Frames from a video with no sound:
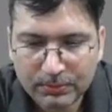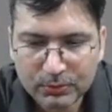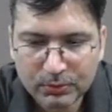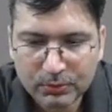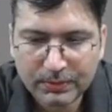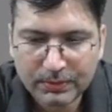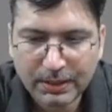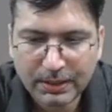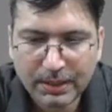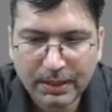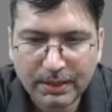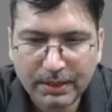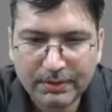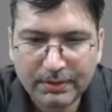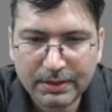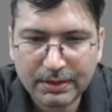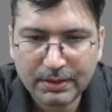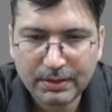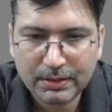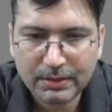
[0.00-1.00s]
So we are
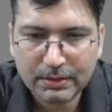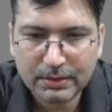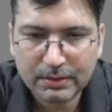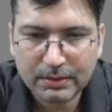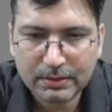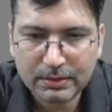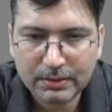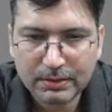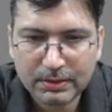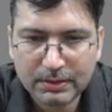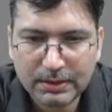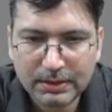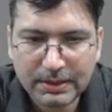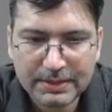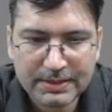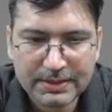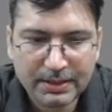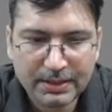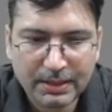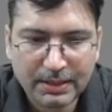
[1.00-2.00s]
having, let's
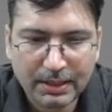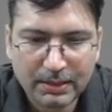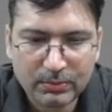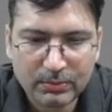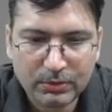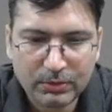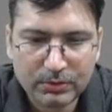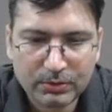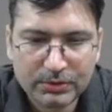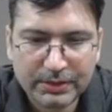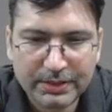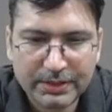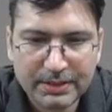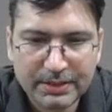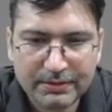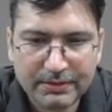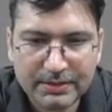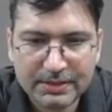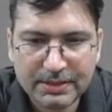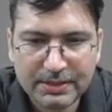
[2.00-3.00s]
say I want to set
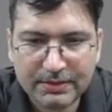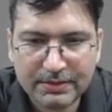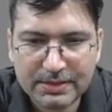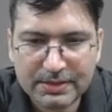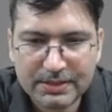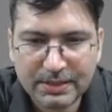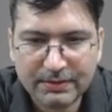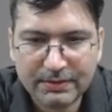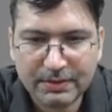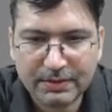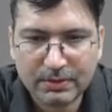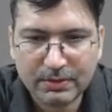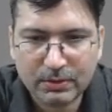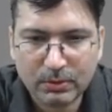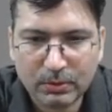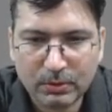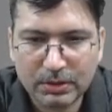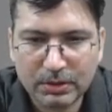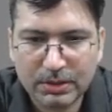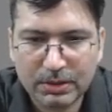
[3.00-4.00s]
777
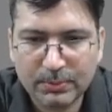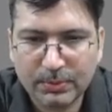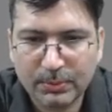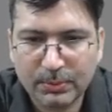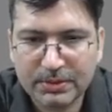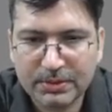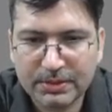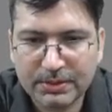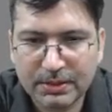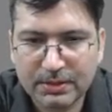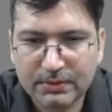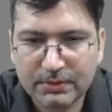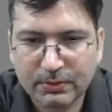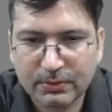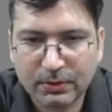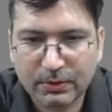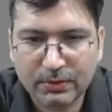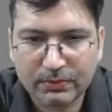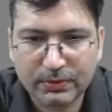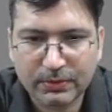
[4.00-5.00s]
all the permissions
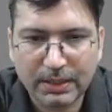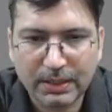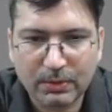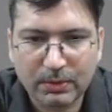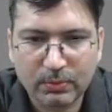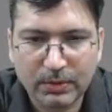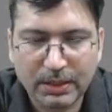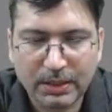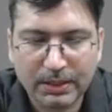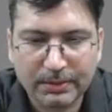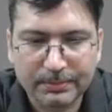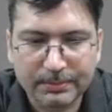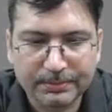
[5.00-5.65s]
for file 1,